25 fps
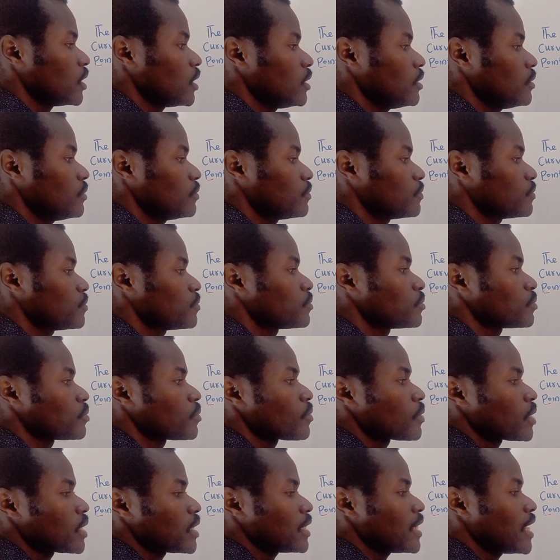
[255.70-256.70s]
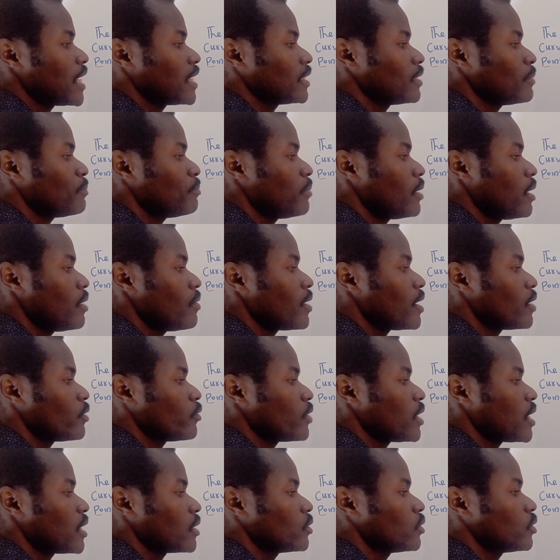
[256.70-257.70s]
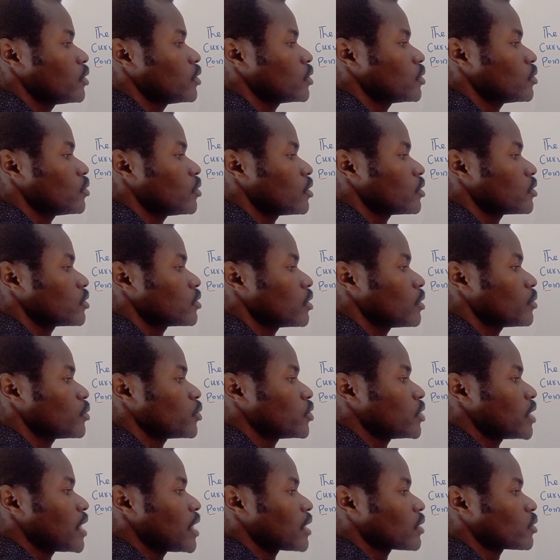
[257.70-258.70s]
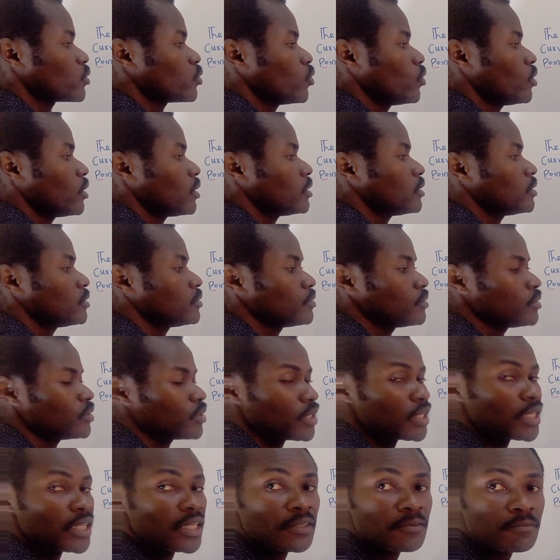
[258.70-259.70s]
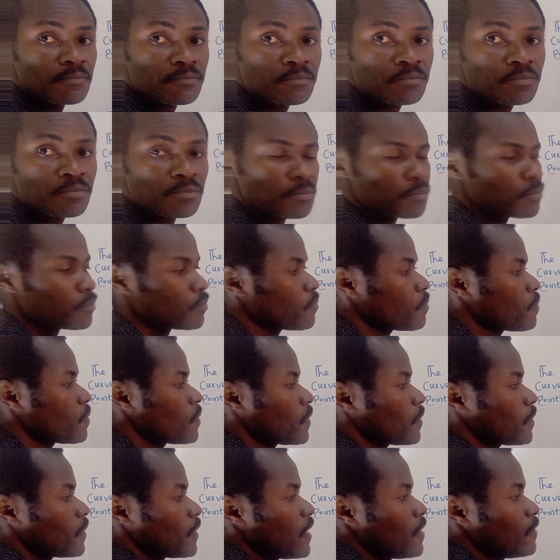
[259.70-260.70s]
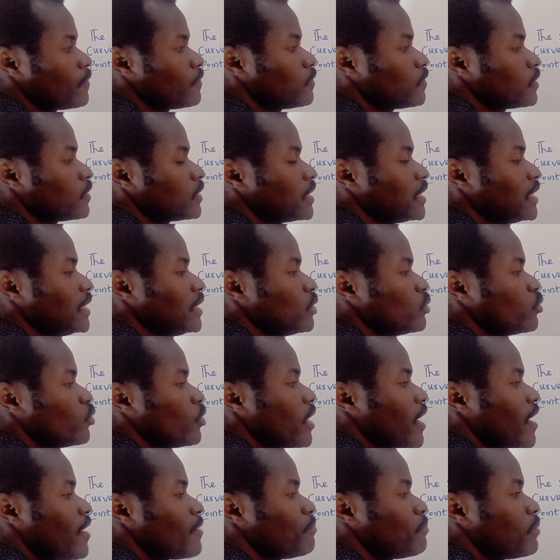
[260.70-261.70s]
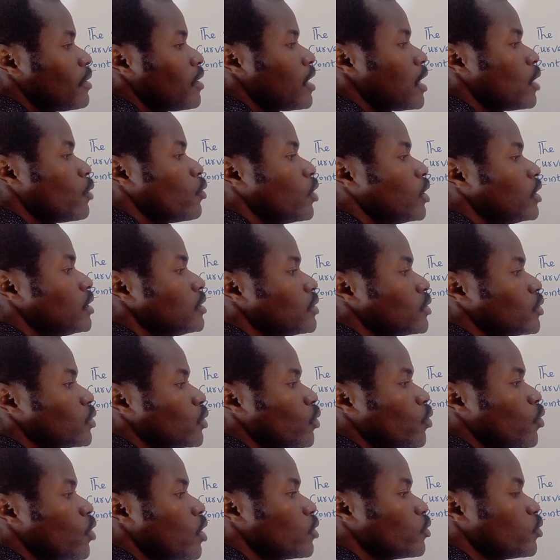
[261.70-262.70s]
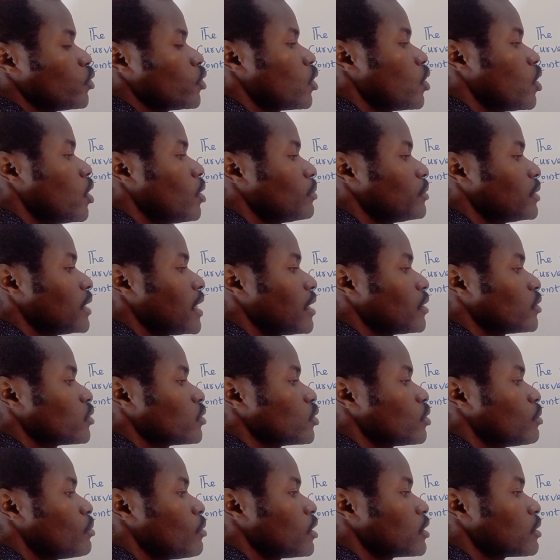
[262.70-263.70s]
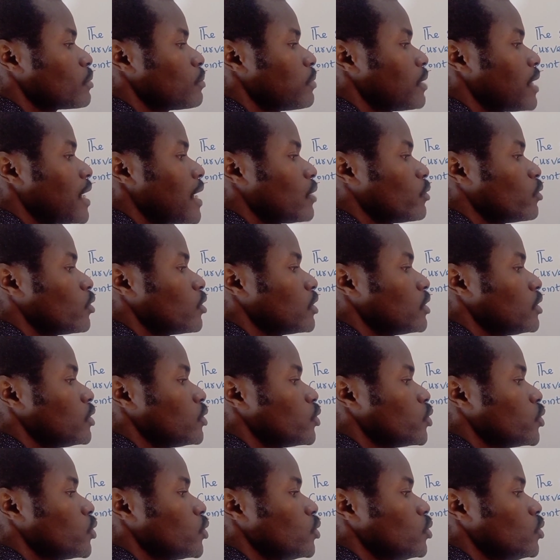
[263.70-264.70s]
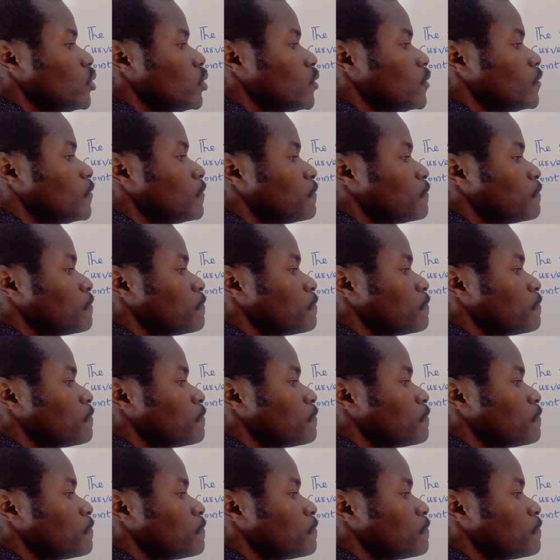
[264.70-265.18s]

okay? Now the power, we are going to subtract 1, okay? Now for this, we have power 1, so 1 will come down to multiply what? 2,